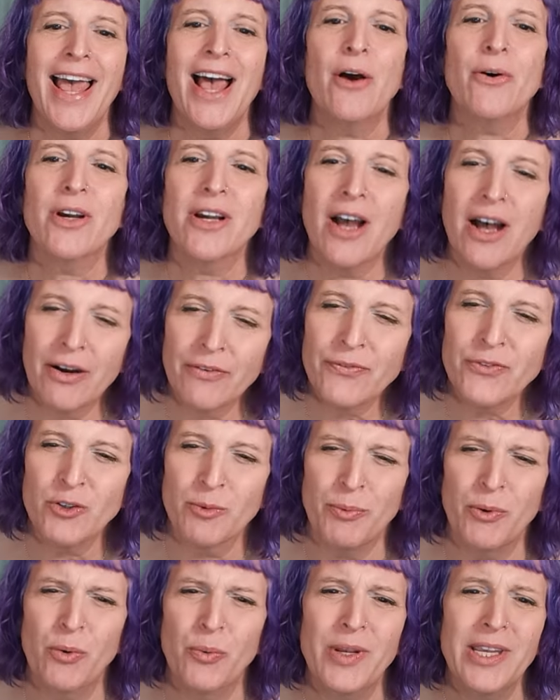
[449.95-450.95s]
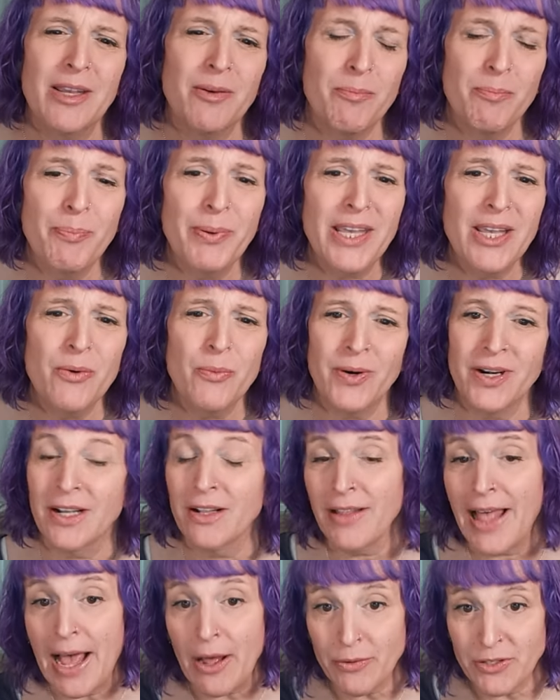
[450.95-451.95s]
how comfortable we can be when
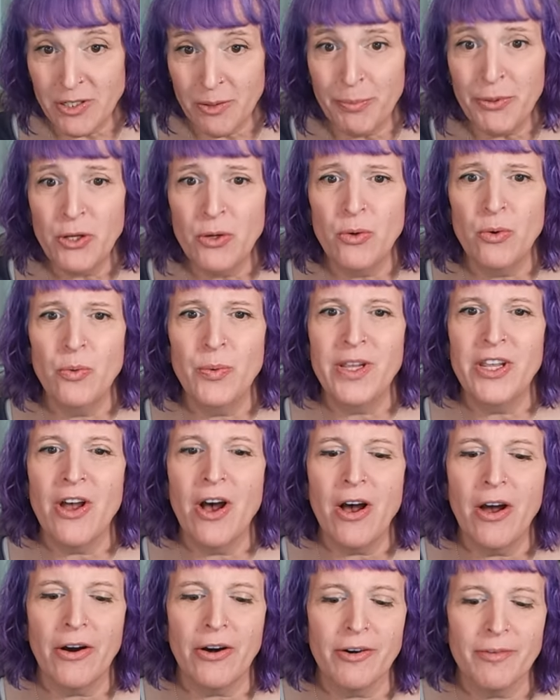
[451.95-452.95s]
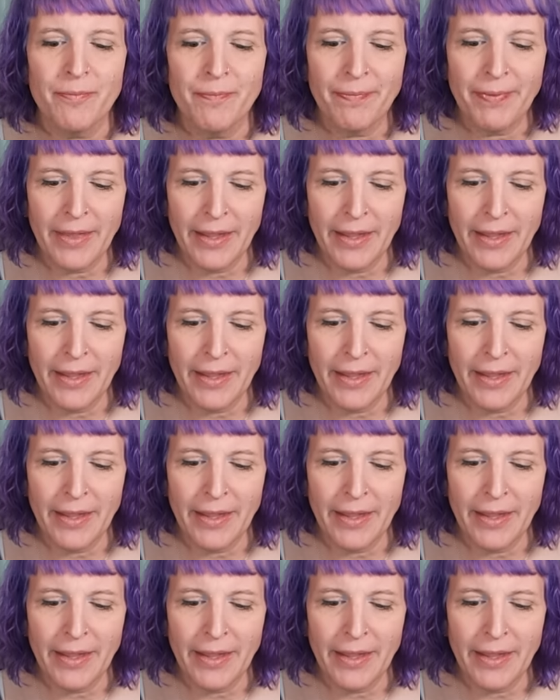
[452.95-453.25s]
allowed to be who we are.